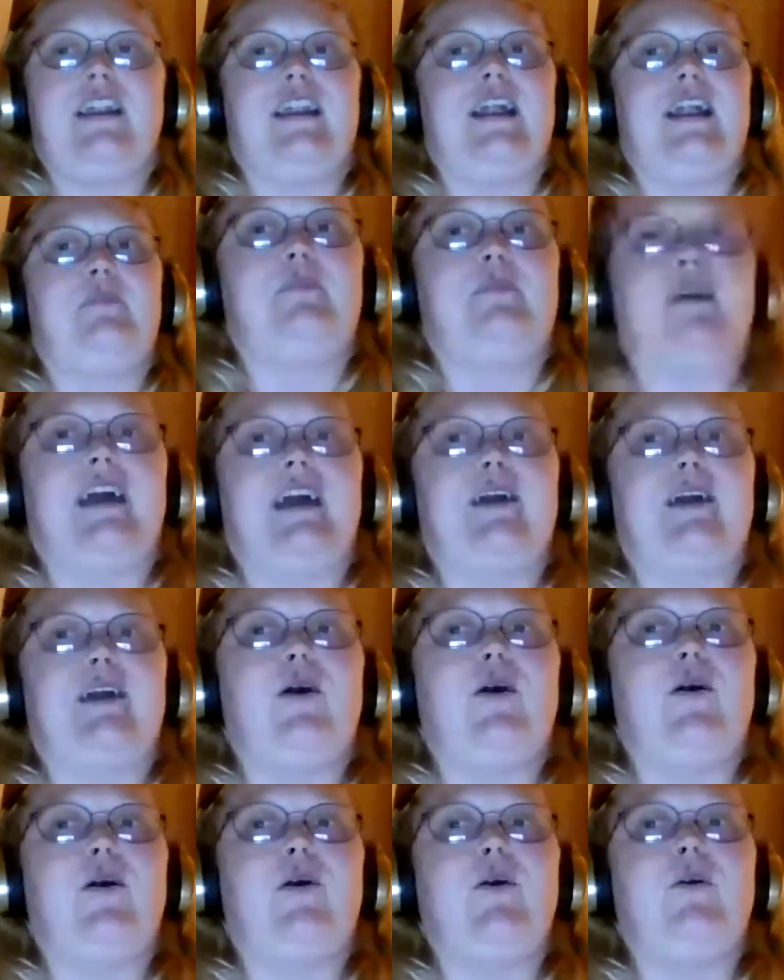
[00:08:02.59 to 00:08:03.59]
And like,
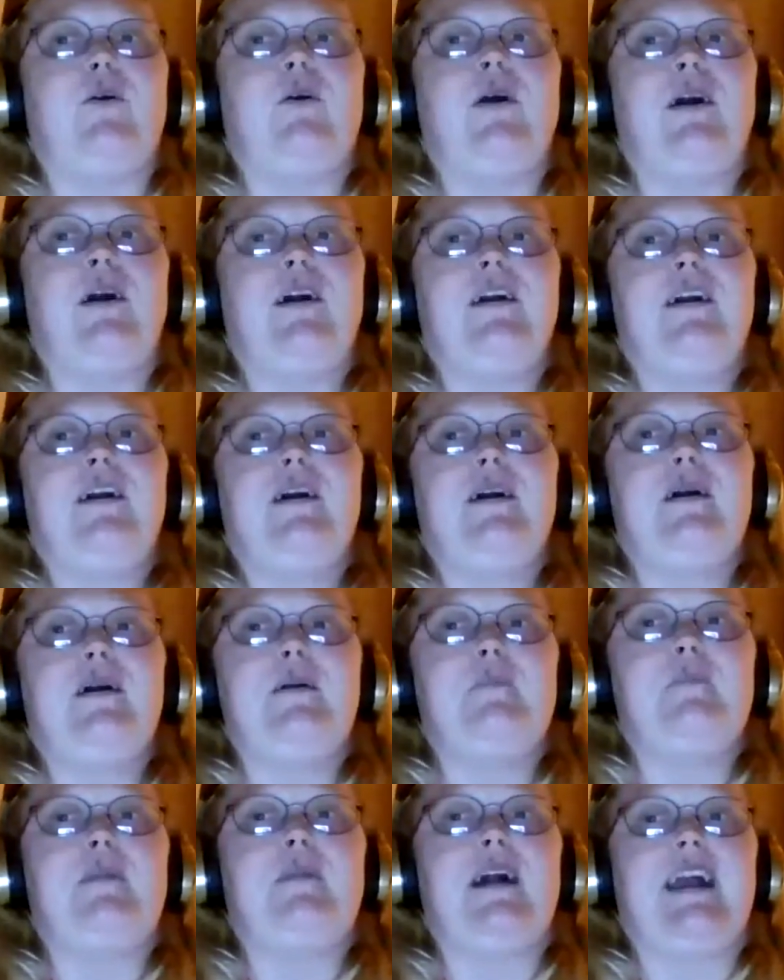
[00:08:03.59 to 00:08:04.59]
"Oh
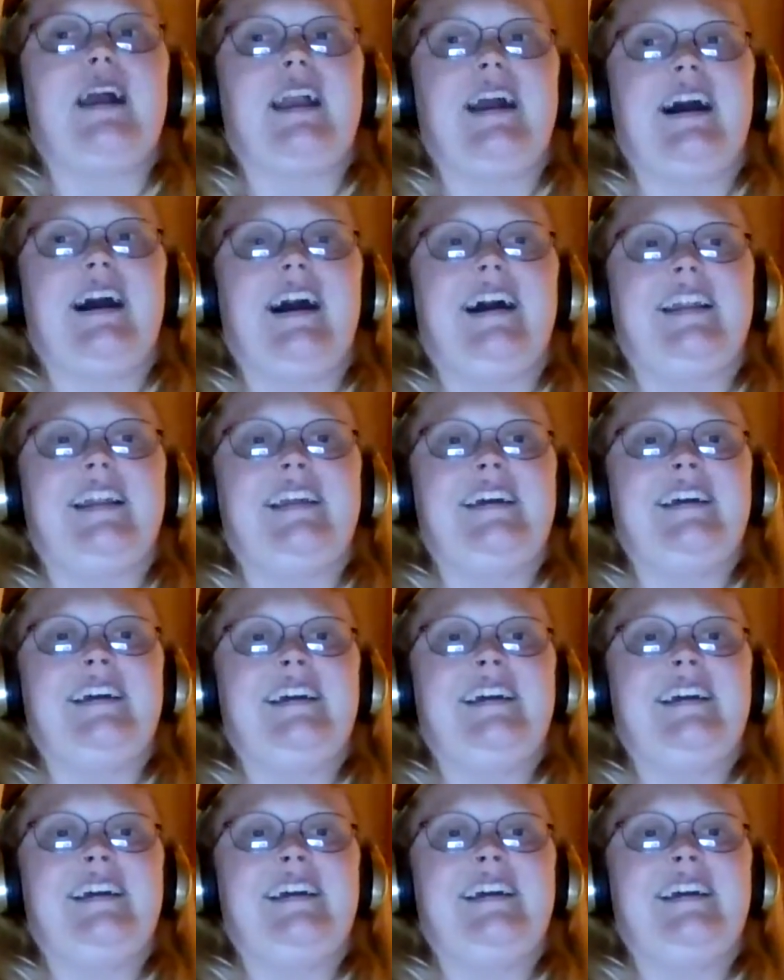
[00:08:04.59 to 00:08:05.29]
my god."